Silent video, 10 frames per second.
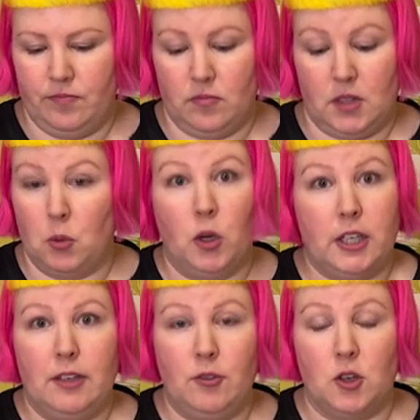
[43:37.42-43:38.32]
There weren't
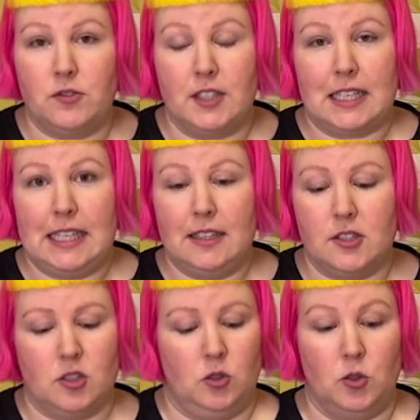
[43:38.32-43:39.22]
any false fits either,
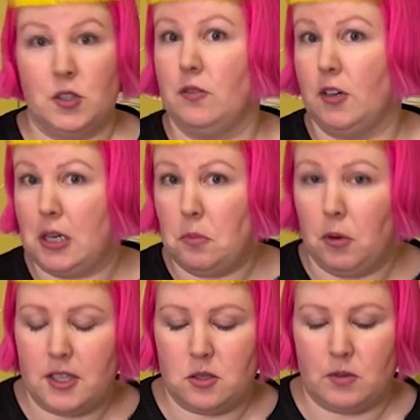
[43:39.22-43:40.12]
so also very
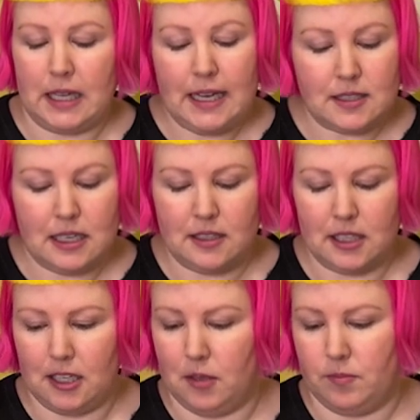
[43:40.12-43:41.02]
impressed with that,
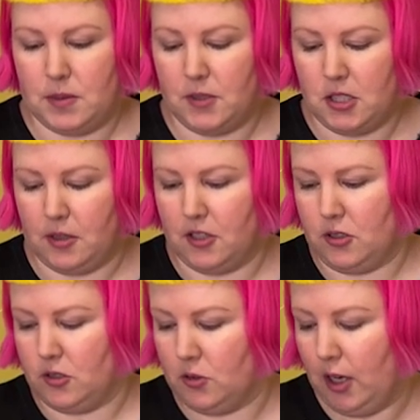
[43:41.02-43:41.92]
especially because
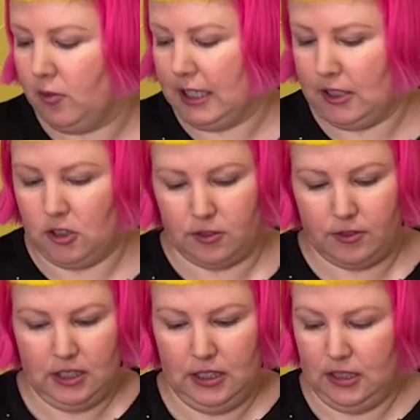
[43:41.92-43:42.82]
you do have like a lot
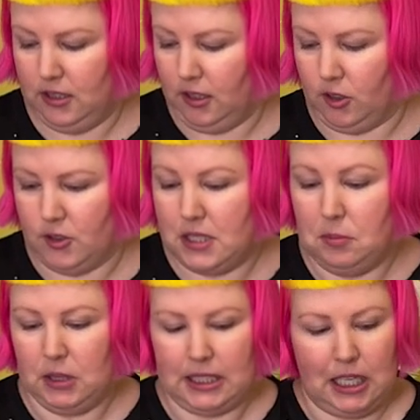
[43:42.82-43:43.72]
of, you know,
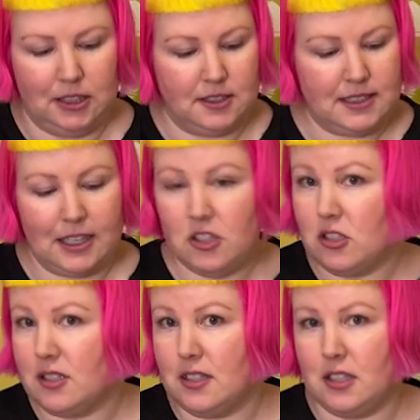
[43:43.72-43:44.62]
similar colored
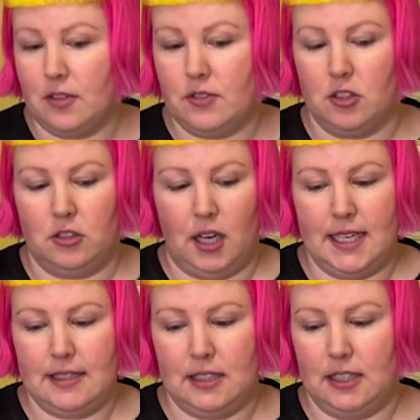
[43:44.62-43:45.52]
sections and stuff. So
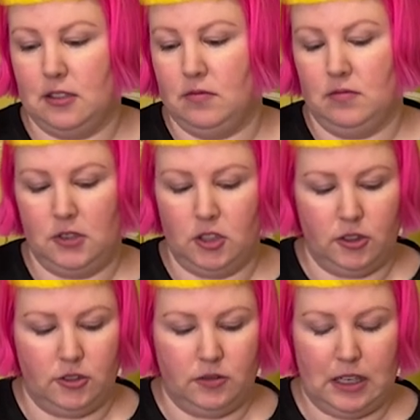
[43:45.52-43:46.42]
nice that, you
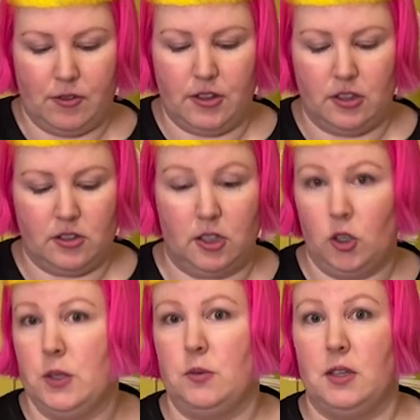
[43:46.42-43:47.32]
know, everything sort of
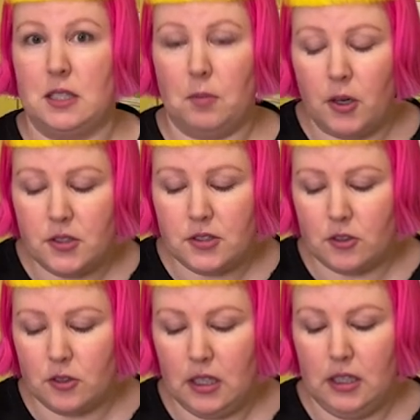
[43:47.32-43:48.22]
goes where it's supposed
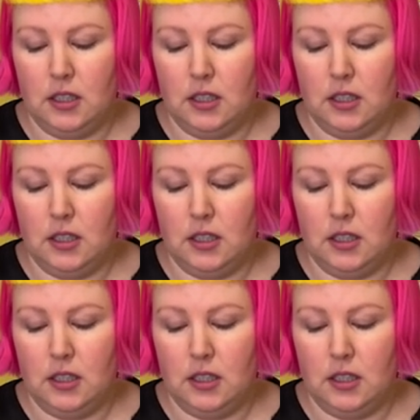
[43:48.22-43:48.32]
to.